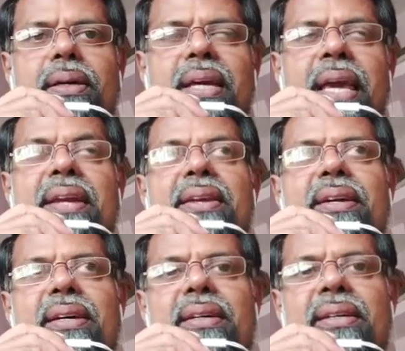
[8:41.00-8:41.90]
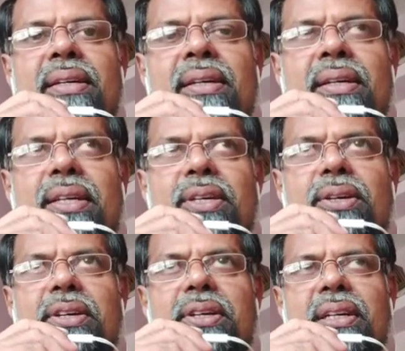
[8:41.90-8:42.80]
area,
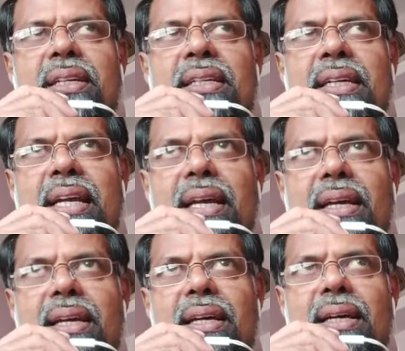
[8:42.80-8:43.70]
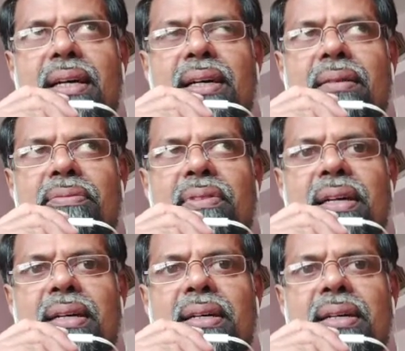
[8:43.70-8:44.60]
your learning
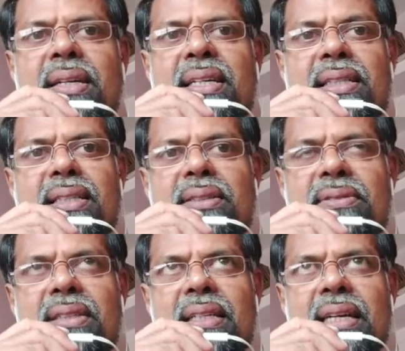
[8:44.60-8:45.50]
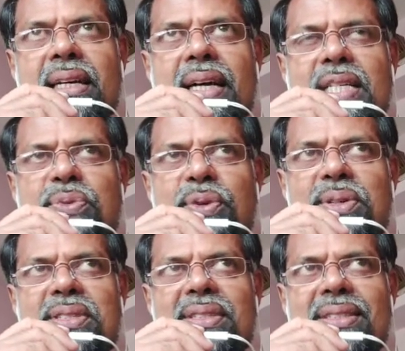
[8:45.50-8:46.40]
curve, as far
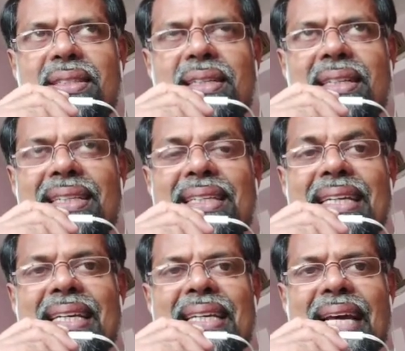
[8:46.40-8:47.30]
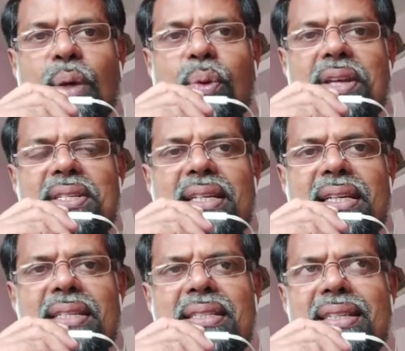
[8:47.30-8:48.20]
as learning a language is
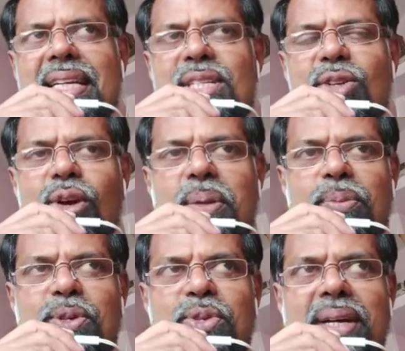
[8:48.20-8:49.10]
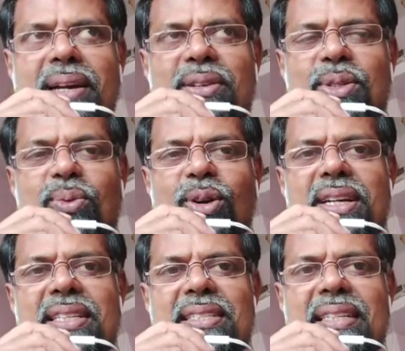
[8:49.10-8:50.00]
concerned, it's almost done. So what
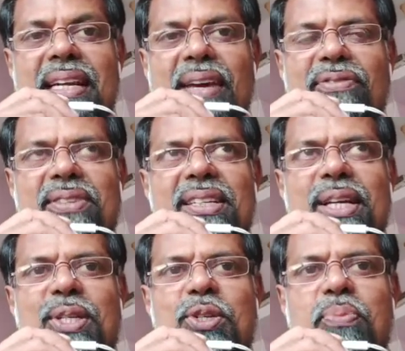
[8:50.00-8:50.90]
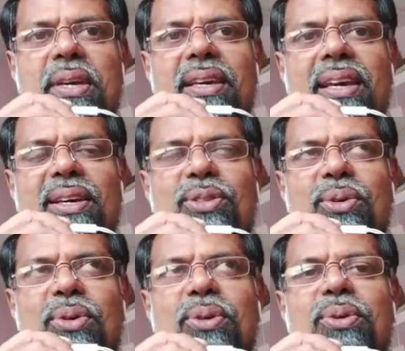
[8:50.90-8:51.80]
is left? Speaking.
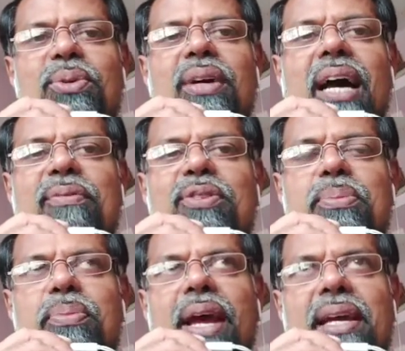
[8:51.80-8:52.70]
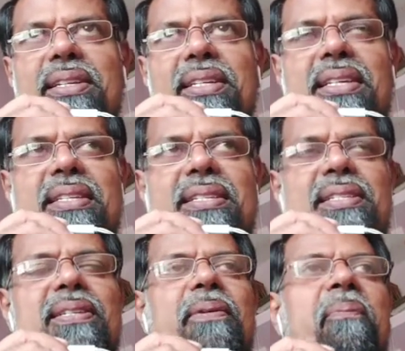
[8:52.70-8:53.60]
So you have to
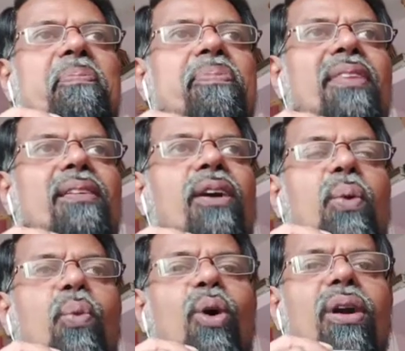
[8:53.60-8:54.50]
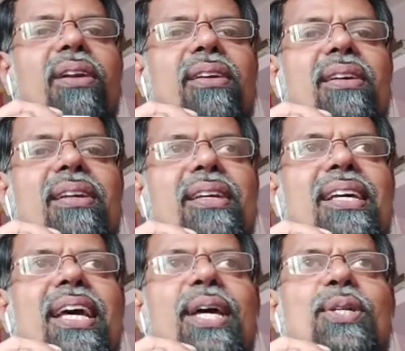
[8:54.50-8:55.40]
practice on what?
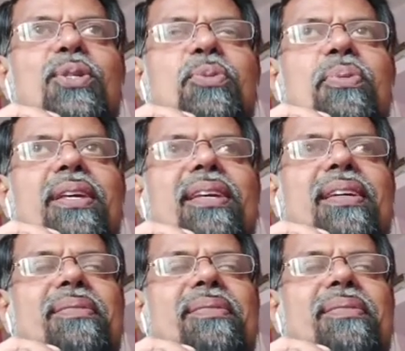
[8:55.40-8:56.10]
Speak.